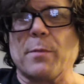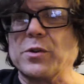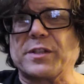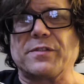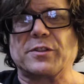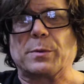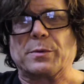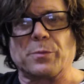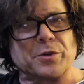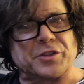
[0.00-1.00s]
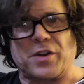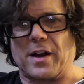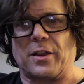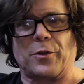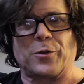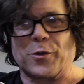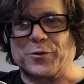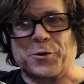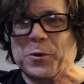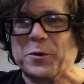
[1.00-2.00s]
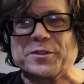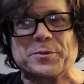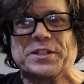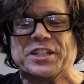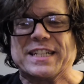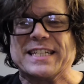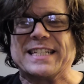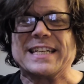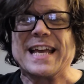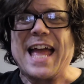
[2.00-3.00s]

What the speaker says: most of us we're just trying to learn those chord switches.